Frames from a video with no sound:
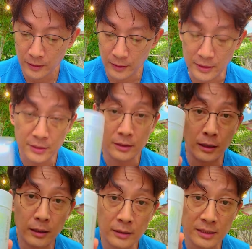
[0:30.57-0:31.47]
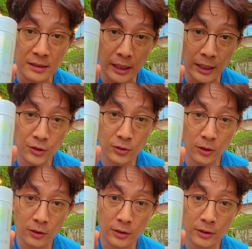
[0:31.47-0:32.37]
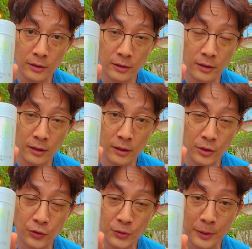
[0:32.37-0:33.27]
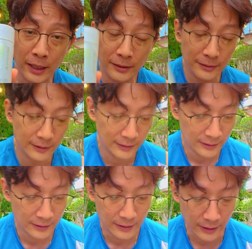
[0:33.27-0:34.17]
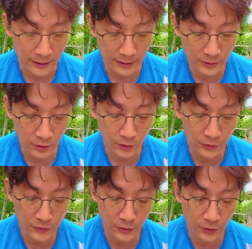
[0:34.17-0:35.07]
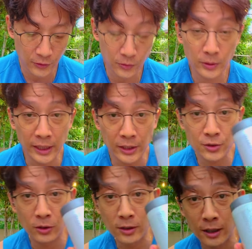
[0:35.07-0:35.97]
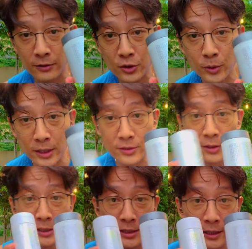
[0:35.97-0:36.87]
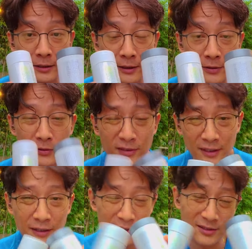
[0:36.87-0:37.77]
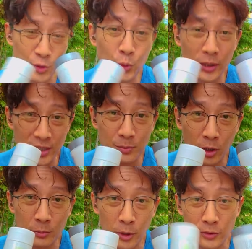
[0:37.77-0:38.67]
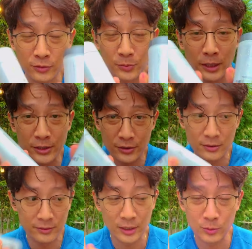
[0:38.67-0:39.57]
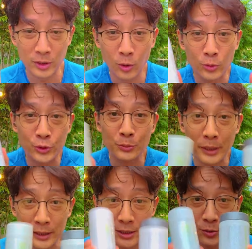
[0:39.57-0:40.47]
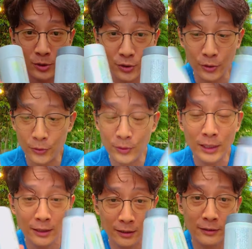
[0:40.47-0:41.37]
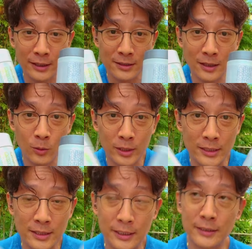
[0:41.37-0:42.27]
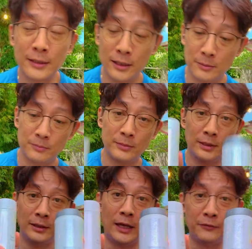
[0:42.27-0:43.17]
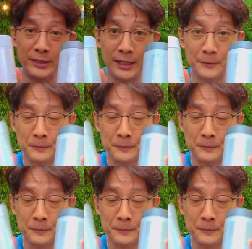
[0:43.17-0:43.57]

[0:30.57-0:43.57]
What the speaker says: It's this AgeLock U-Span and also AgeLock R-Squared. So I take this. There's two other smaller bottles, but I don't want to hold too many. I'm just going to show you. These are what I take every day.